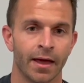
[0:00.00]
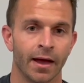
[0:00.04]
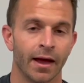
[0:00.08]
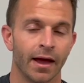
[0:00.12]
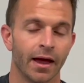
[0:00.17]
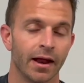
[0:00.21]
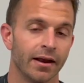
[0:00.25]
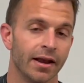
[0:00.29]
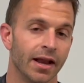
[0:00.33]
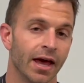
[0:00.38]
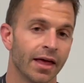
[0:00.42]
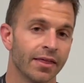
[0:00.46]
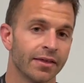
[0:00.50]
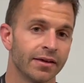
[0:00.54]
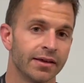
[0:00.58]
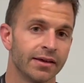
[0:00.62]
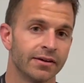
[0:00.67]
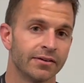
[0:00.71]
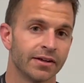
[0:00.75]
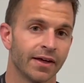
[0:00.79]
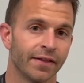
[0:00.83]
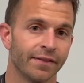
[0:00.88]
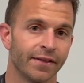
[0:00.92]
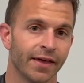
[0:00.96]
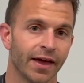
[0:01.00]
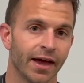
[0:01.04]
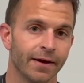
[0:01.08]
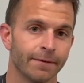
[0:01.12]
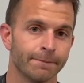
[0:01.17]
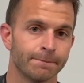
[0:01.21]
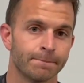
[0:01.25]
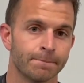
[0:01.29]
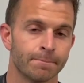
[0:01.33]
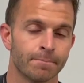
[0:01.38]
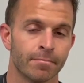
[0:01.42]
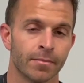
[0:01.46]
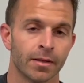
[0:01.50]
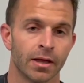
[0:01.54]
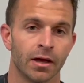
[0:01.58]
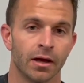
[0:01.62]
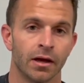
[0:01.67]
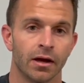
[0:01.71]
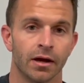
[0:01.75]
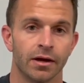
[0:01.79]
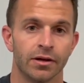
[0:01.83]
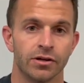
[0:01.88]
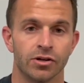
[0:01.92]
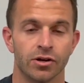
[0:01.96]
Now that you've done that,
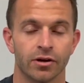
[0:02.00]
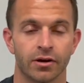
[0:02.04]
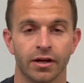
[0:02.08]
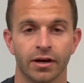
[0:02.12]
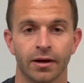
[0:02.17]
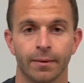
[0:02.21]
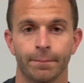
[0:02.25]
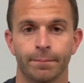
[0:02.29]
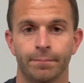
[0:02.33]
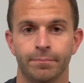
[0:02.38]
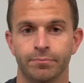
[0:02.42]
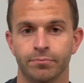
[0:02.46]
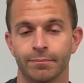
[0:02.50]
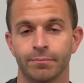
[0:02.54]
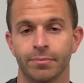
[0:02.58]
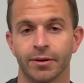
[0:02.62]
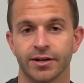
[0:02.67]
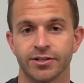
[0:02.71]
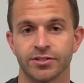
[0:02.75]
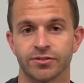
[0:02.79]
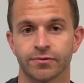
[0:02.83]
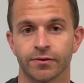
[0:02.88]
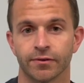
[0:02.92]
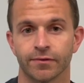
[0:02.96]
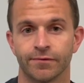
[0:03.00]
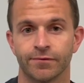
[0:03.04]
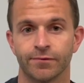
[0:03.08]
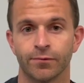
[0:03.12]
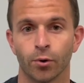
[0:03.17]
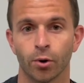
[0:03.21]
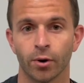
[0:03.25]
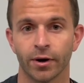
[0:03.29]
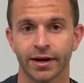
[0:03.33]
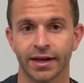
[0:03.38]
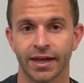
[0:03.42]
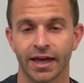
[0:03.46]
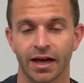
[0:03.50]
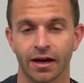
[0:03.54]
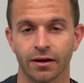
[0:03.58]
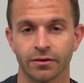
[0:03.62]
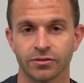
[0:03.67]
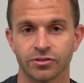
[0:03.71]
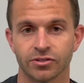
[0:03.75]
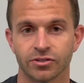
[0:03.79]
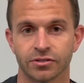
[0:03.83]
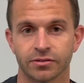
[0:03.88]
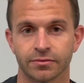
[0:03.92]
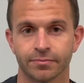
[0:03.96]
you're going to buzz for 4
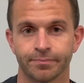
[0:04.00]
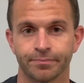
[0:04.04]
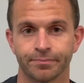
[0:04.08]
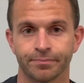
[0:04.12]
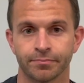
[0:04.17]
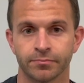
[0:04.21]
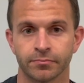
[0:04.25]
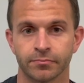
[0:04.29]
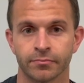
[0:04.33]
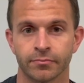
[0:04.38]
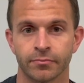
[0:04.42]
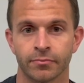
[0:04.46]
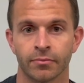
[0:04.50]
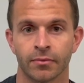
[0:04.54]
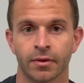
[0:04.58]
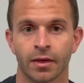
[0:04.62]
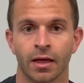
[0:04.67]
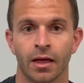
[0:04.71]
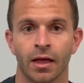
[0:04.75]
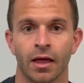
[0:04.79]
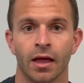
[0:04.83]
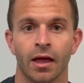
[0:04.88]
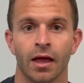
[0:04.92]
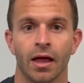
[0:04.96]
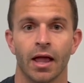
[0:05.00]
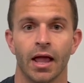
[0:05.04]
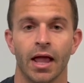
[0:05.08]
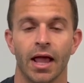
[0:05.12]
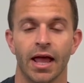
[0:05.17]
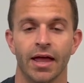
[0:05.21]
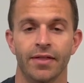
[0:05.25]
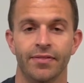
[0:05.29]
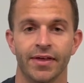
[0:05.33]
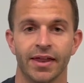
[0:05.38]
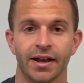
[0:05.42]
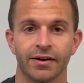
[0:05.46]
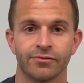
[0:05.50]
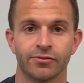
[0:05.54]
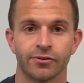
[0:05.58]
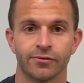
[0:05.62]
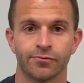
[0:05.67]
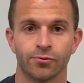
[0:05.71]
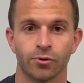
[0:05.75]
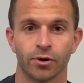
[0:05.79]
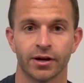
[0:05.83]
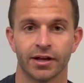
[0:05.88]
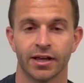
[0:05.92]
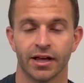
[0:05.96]
counts. And then after
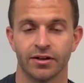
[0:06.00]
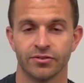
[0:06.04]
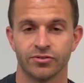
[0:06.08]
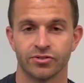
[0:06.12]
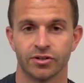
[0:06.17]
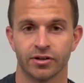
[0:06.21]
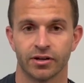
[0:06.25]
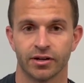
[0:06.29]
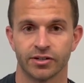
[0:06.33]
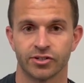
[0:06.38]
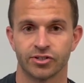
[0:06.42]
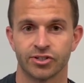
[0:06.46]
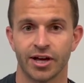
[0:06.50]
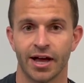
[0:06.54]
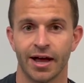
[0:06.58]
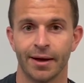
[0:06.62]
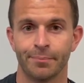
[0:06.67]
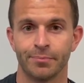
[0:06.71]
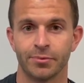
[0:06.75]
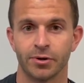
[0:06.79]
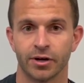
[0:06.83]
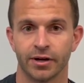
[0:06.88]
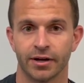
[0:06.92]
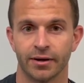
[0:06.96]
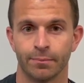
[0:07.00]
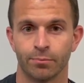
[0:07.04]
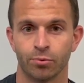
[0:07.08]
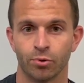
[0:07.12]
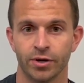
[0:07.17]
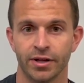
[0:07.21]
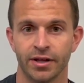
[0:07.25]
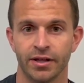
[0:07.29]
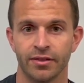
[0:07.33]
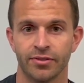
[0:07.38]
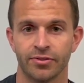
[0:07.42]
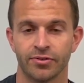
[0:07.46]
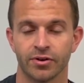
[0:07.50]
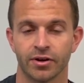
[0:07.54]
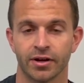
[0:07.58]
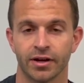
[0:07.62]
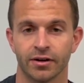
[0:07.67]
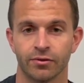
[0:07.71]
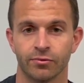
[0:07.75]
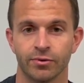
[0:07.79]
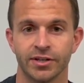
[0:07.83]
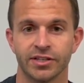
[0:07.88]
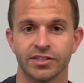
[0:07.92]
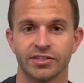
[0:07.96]
4 counts, you're going to stop, you're going to breathe, you're going to
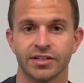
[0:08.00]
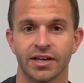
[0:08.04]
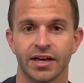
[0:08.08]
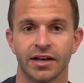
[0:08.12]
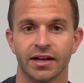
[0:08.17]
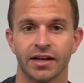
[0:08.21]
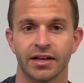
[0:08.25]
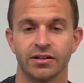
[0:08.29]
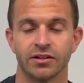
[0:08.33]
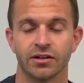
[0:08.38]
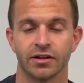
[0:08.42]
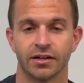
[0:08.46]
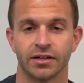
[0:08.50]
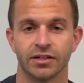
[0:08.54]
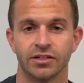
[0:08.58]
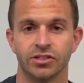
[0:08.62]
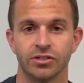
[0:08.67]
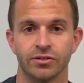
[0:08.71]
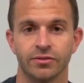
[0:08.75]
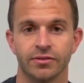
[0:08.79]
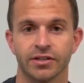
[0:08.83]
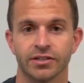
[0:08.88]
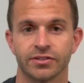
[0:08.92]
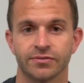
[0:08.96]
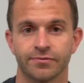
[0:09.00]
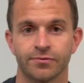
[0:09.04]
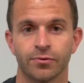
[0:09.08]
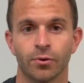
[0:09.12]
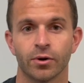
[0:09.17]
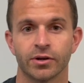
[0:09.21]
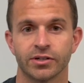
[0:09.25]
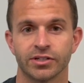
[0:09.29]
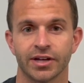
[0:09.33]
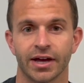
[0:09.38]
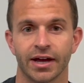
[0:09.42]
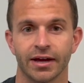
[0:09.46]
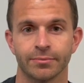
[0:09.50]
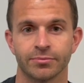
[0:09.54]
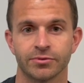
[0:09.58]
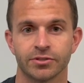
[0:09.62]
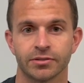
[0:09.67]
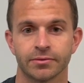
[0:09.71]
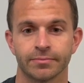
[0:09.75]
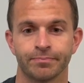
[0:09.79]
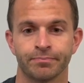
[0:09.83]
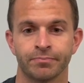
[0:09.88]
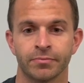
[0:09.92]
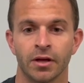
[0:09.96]
reset, and you're going to do this 4 times.
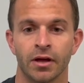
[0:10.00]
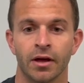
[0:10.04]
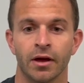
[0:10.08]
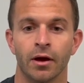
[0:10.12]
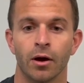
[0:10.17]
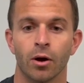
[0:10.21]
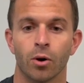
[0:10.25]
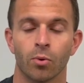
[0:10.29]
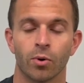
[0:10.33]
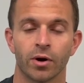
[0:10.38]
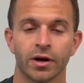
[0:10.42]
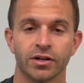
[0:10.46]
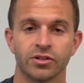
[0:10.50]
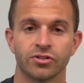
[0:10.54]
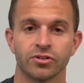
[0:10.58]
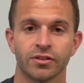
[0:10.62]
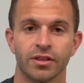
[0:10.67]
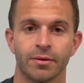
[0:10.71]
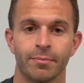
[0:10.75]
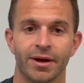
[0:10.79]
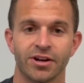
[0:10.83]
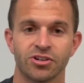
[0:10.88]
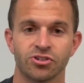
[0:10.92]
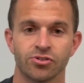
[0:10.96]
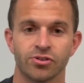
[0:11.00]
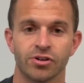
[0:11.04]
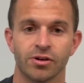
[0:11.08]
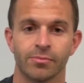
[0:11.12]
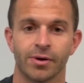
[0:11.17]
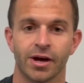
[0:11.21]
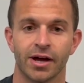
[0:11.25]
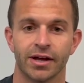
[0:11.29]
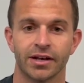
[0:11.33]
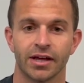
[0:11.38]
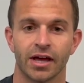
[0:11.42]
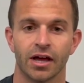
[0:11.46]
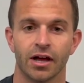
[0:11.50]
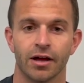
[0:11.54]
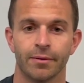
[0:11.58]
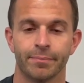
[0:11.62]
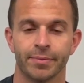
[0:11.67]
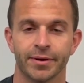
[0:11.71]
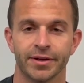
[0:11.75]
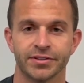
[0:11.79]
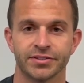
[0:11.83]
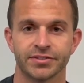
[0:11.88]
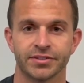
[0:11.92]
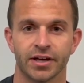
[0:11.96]
We're going to turn the metronome on to help
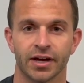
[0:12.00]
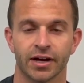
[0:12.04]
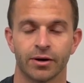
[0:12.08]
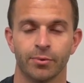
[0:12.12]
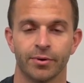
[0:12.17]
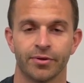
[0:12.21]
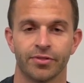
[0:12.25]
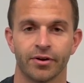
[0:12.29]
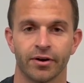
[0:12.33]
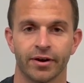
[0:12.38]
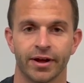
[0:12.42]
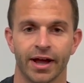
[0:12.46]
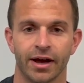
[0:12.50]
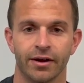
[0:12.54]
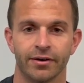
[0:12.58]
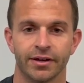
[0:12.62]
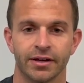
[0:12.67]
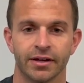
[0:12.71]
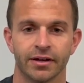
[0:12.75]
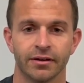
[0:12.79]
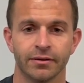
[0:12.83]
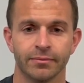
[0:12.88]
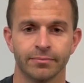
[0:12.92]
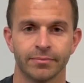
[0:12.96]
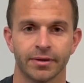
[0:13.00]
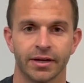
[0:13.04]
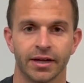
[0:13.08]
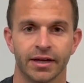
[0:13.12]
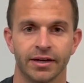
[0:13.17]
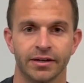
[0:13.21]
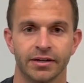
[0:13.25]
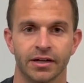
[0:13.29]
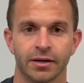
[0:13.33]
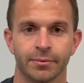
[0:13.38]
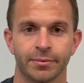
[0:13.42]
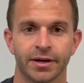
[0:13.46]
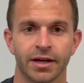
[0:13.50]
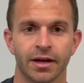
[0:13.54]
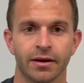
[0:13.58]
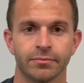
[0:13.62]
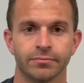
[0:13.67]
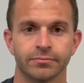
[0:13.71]
us with our counting here, and here we go.